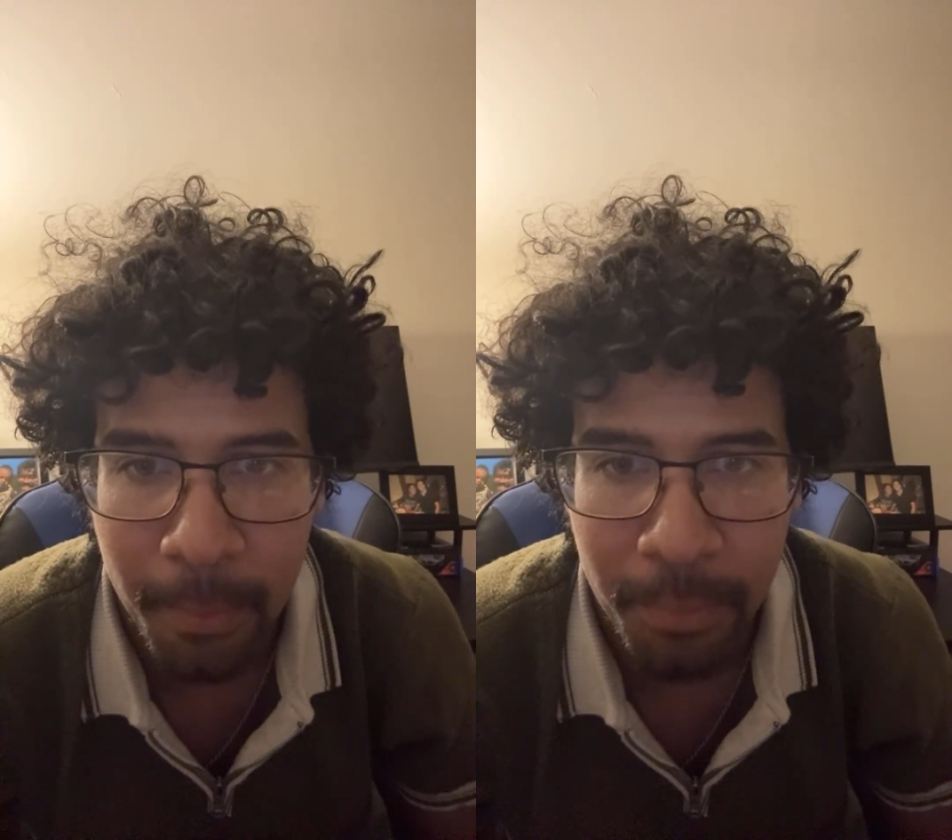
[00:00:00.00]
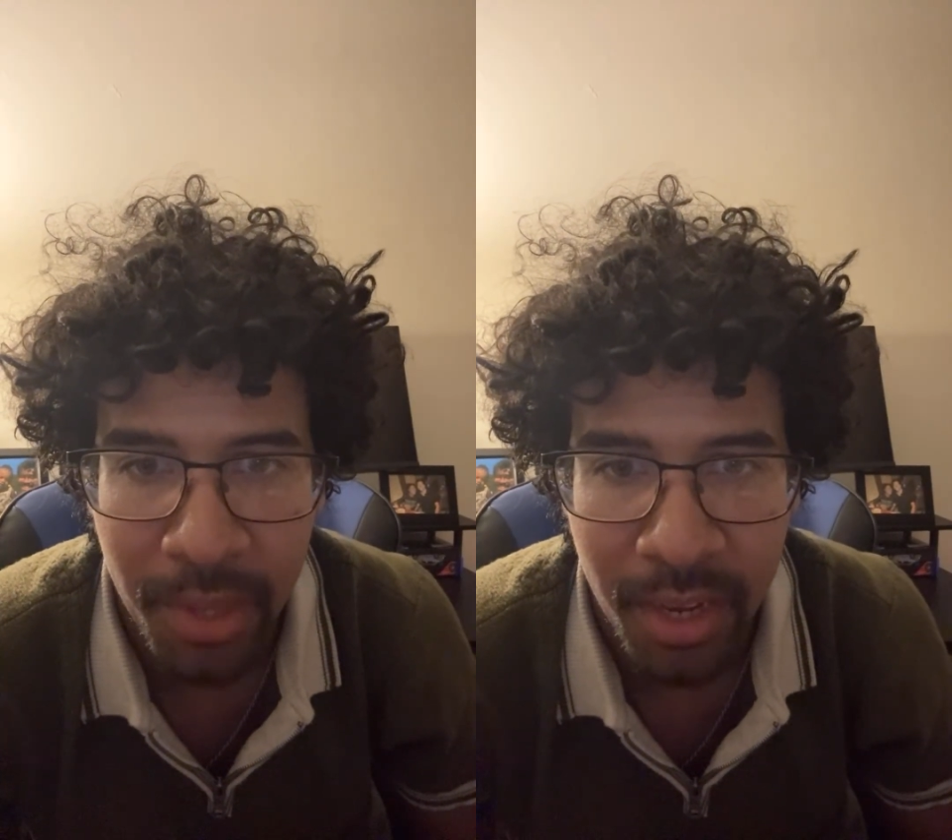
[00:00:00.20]

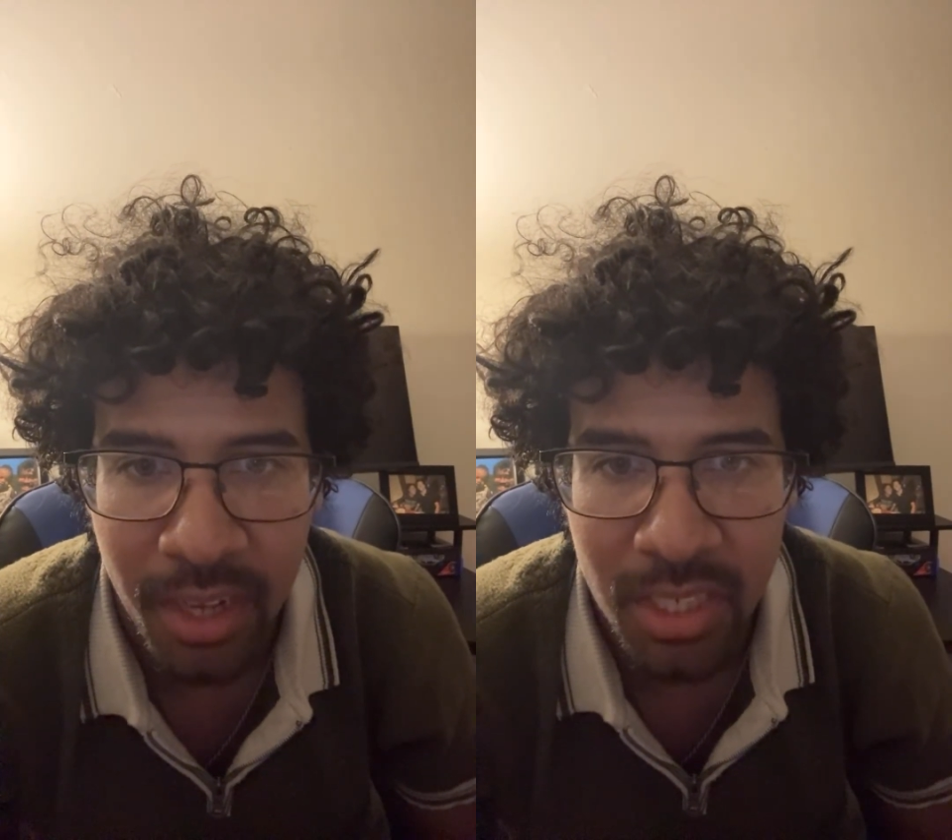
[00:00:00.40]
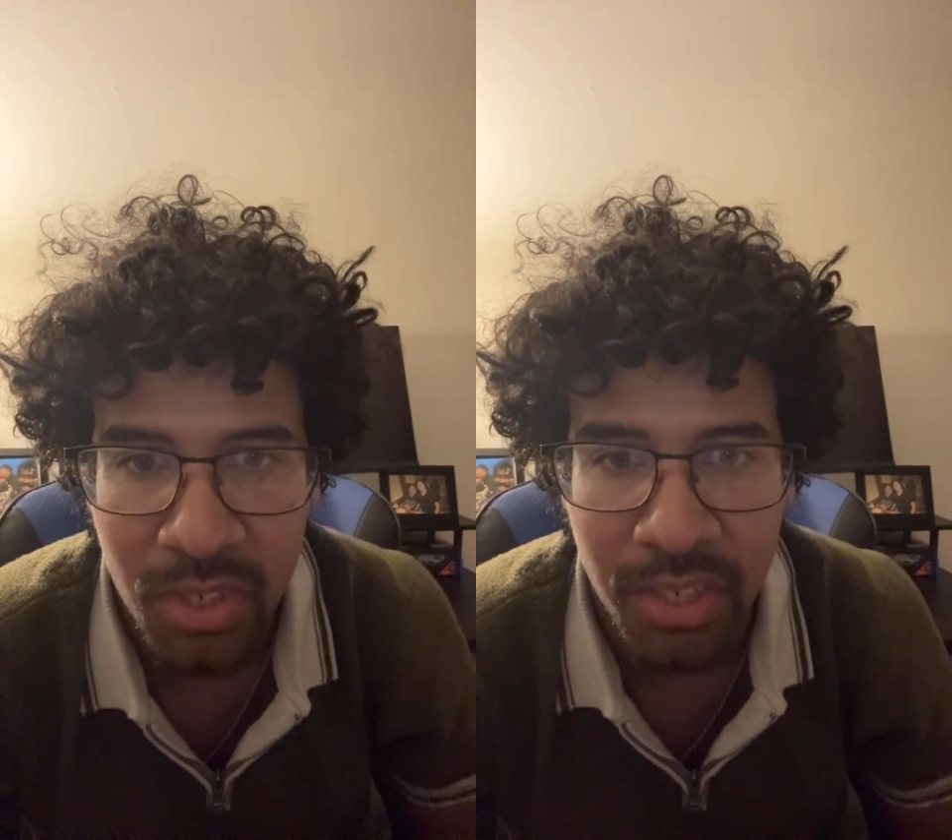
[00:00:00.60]
Yeah,
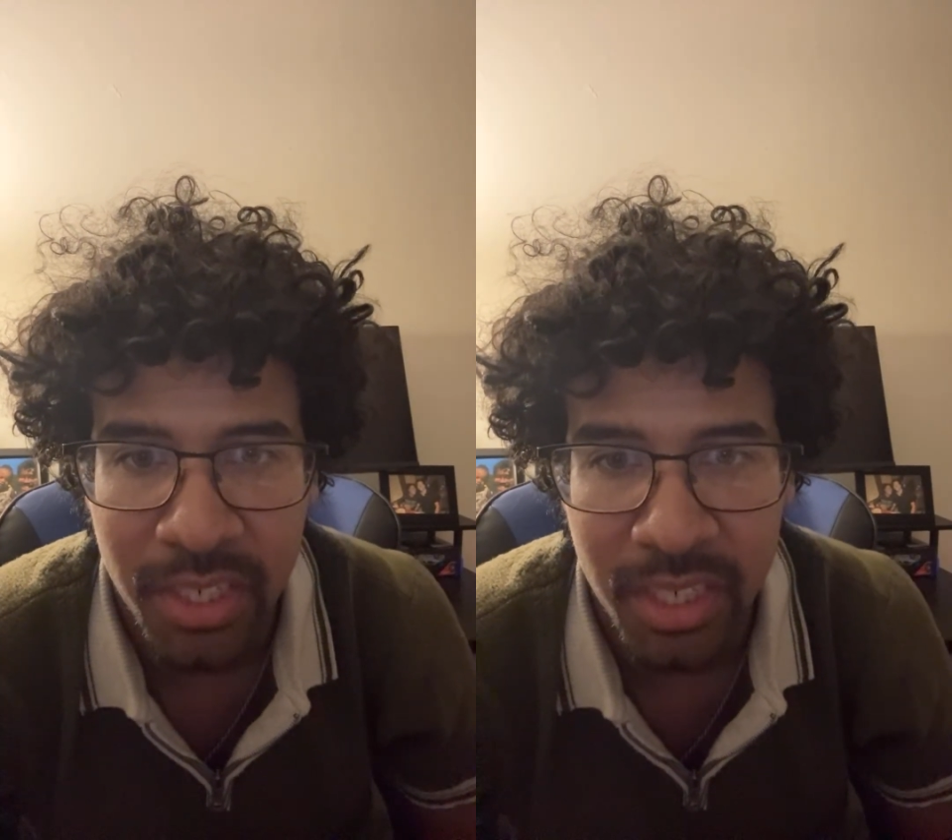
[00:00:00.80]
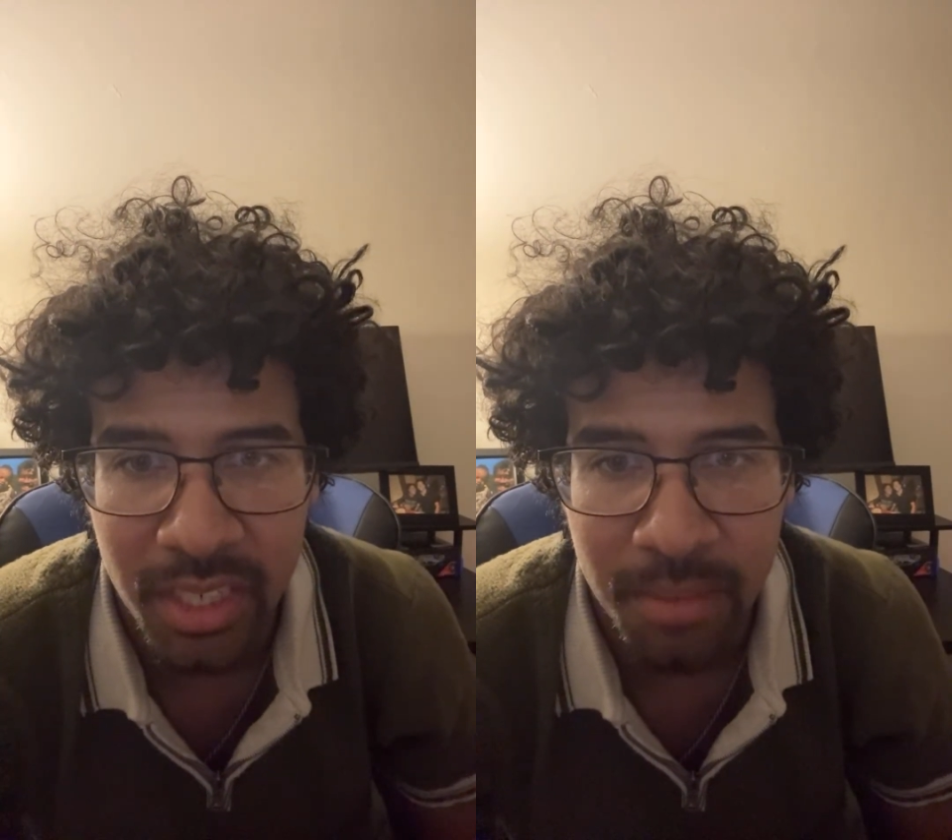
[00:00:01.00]
it's
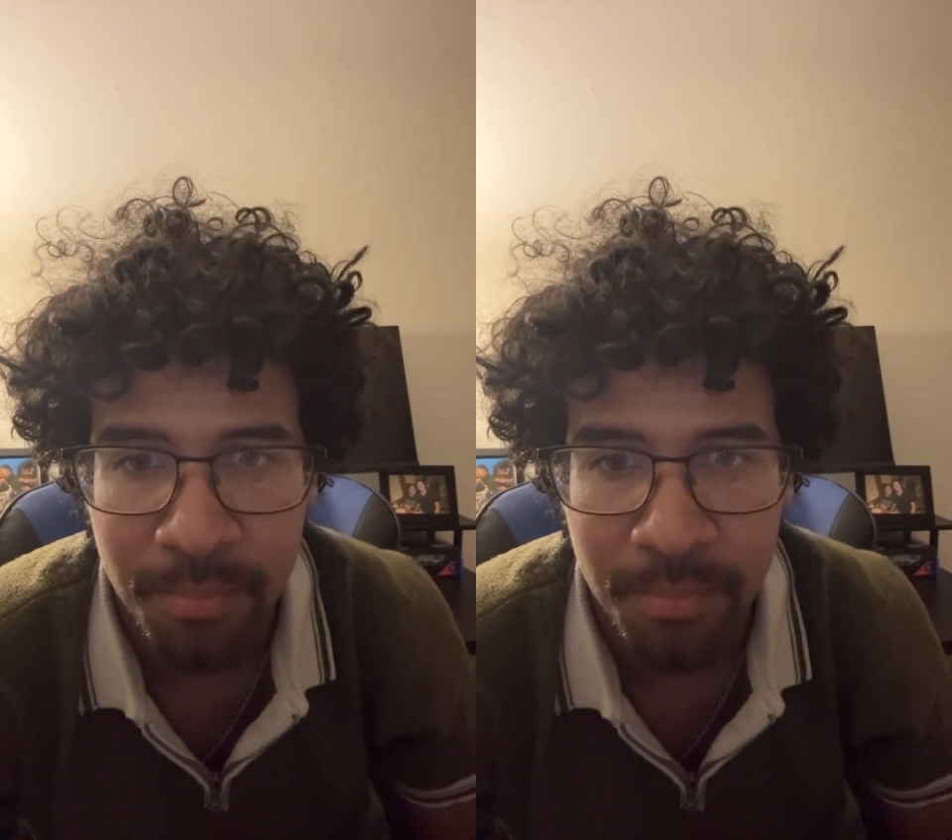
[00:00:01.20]
crazy.